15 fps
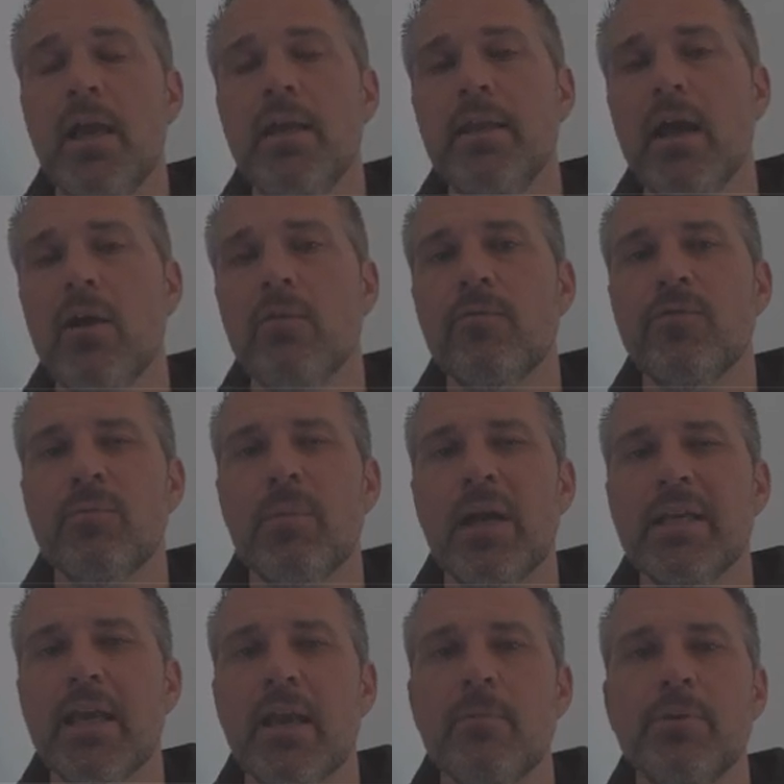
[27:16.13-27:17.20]
Now, for
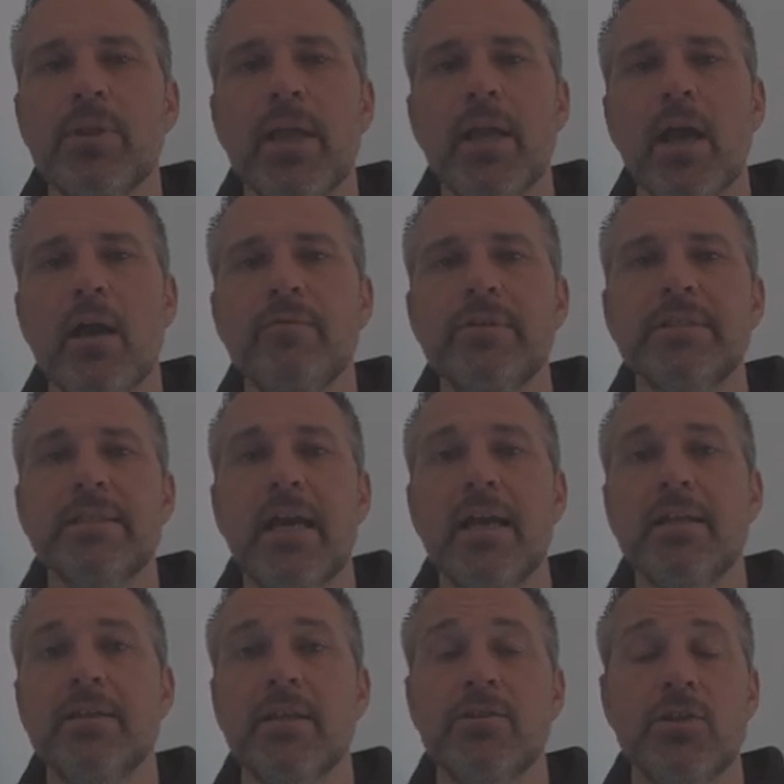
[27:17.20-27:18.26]
my gameplay, I've
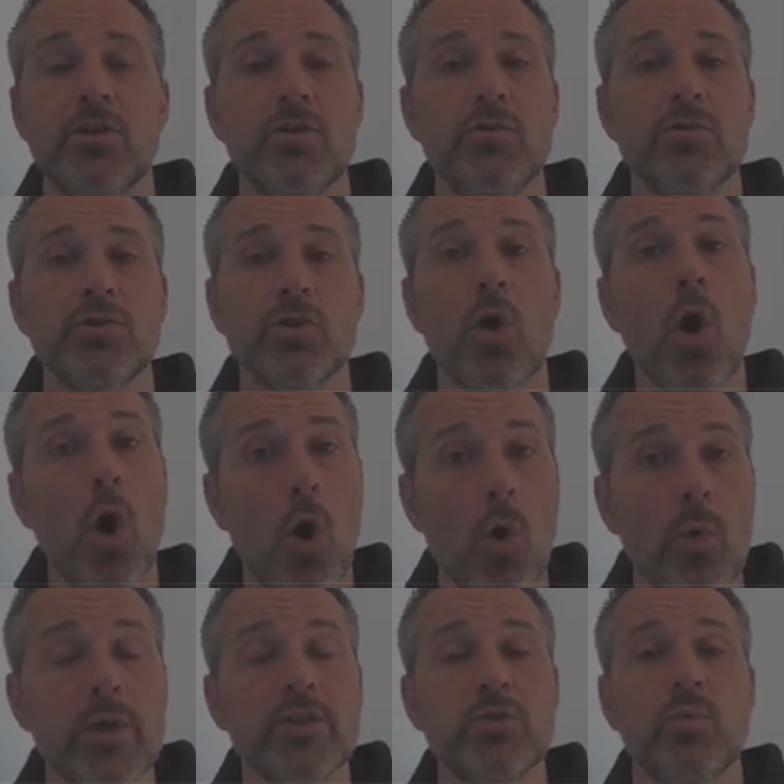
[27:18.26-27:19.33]
decided that the user
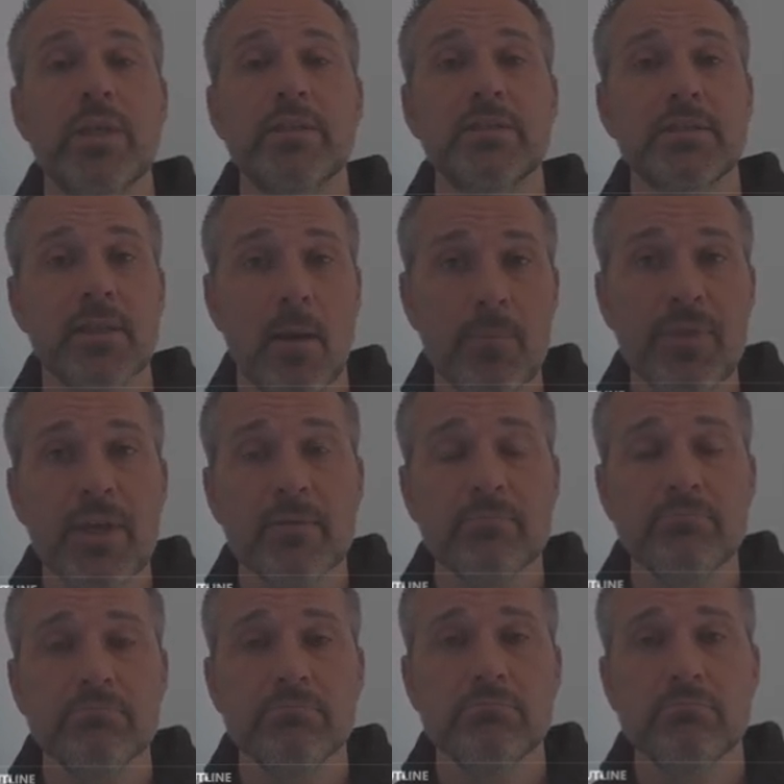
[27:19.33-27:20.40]
always wins something,
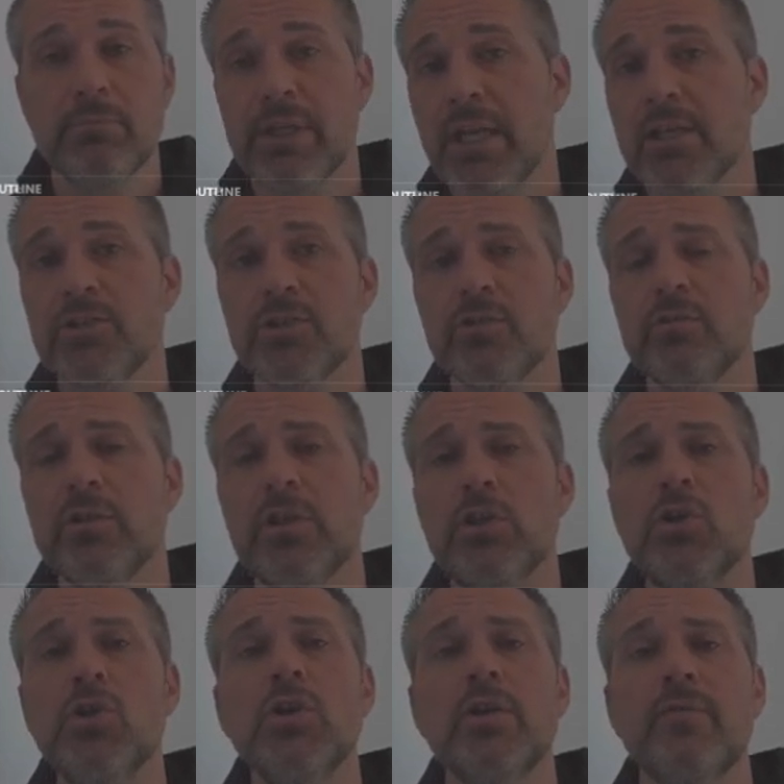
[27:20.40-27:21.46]
but I certainly
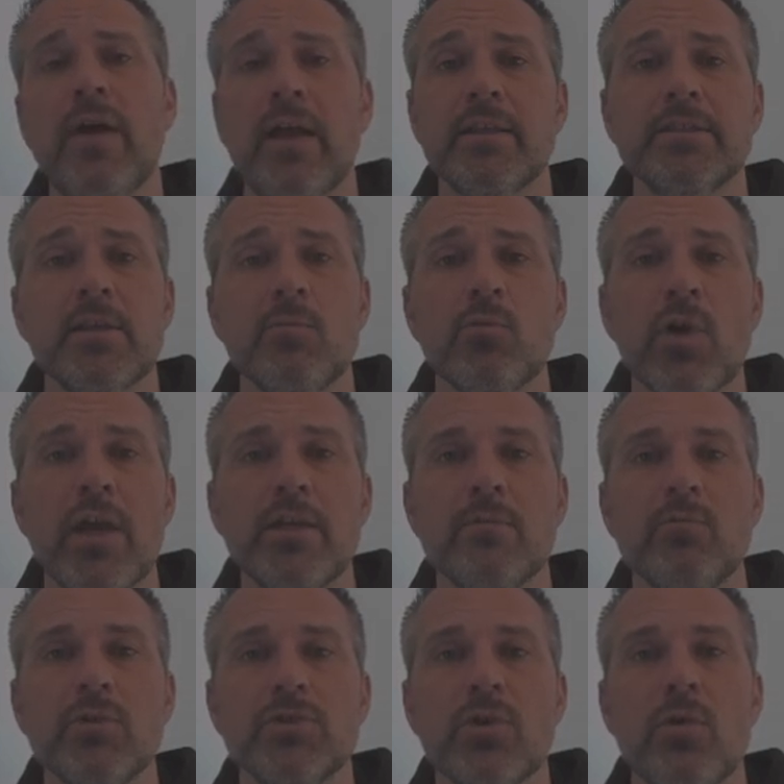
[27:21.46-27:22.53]
could have had some
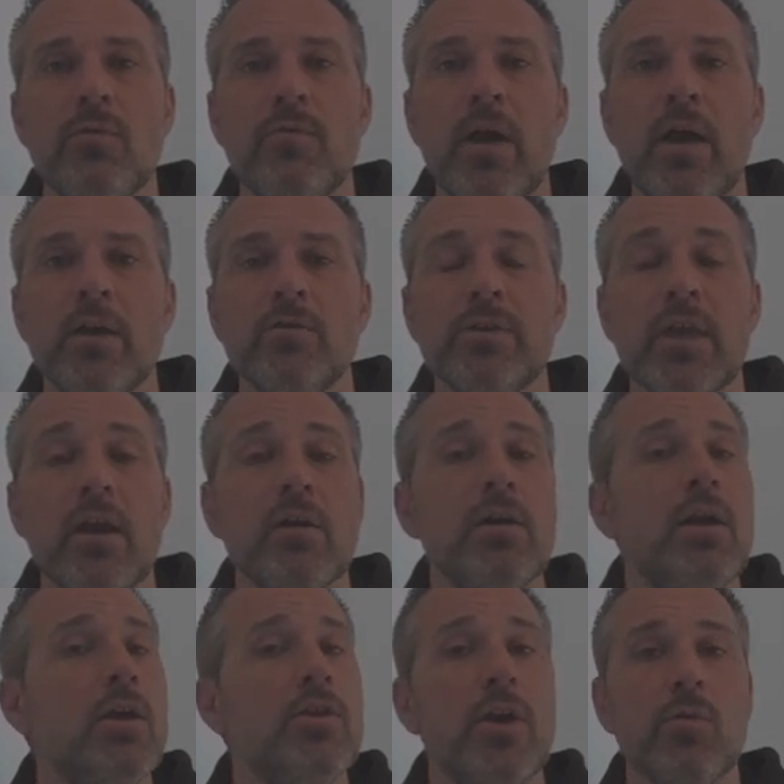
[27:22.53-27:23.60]
random result value there
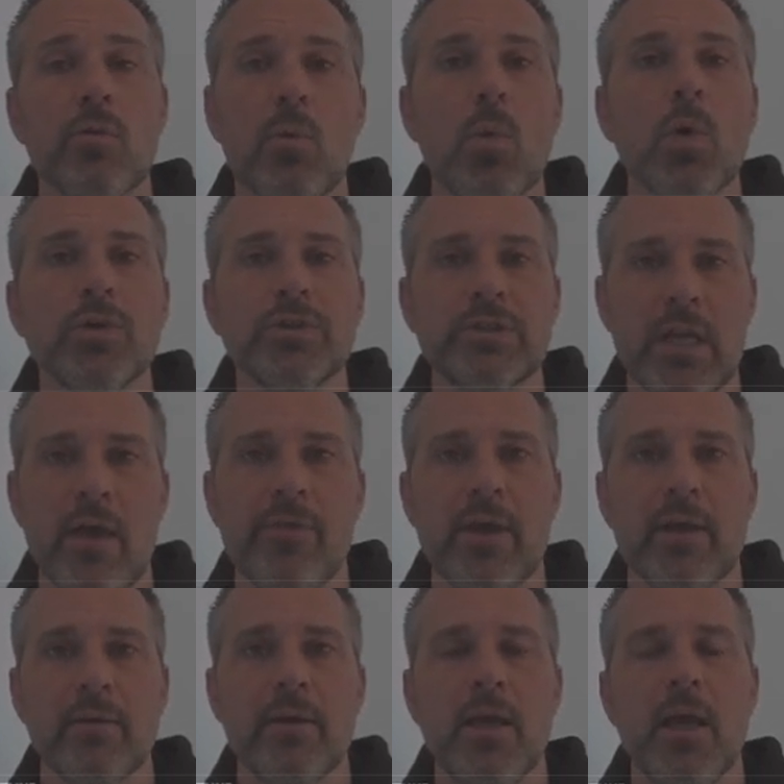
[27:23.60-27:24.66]
that rewards nothing.